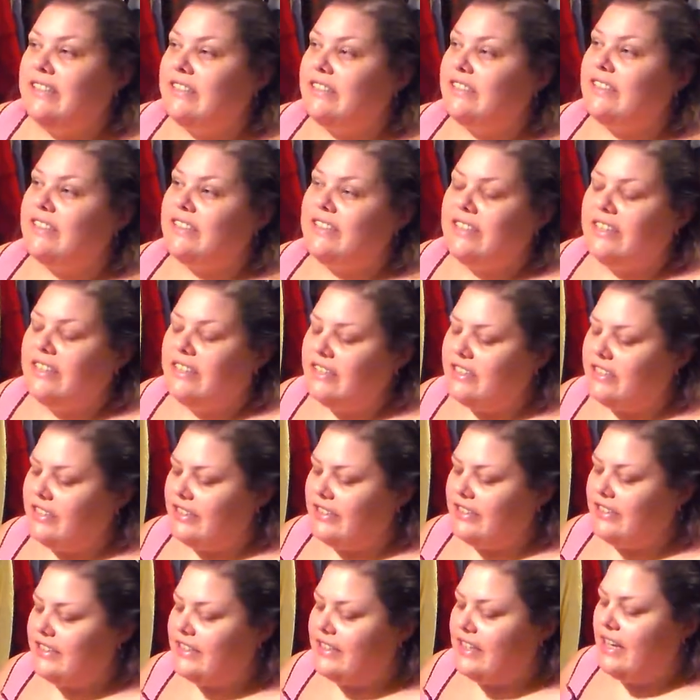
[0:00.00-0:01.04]
It's
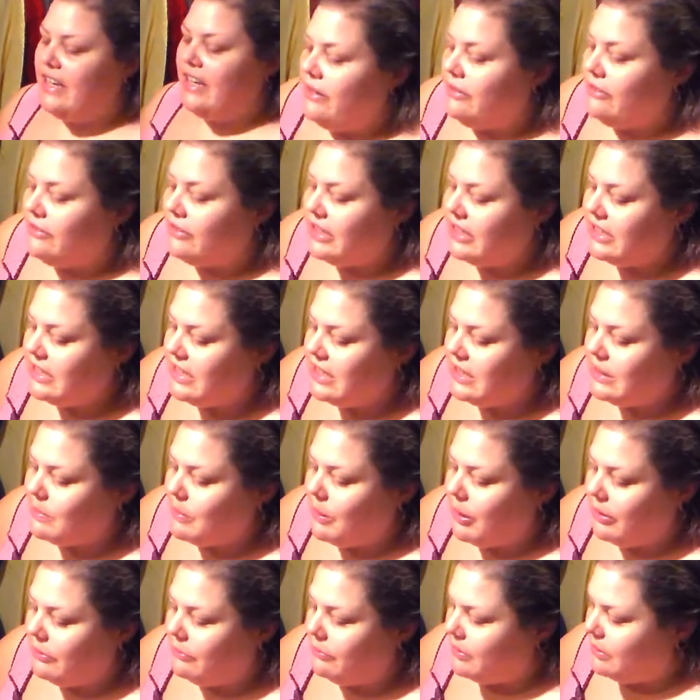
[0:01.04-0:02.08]
delicious. Green tea is
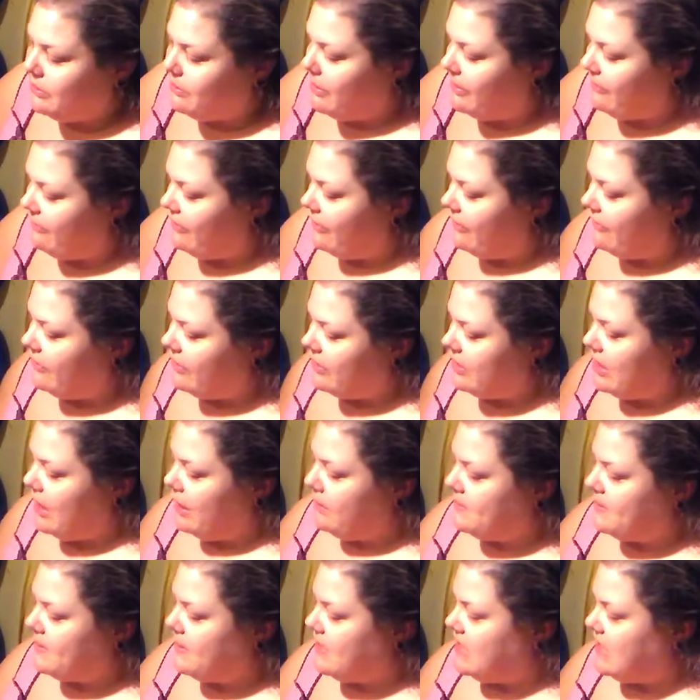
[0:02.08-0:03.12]
probably one of my favorite
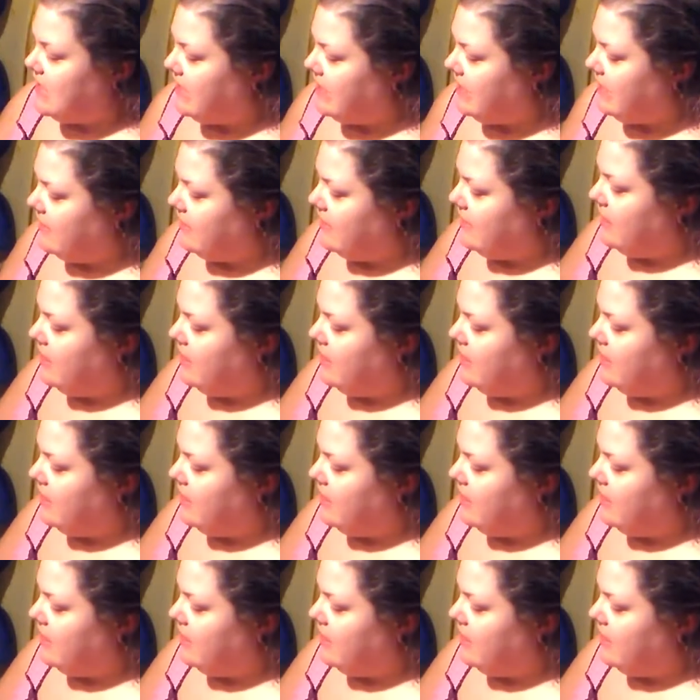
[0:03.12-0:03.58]
types of tea.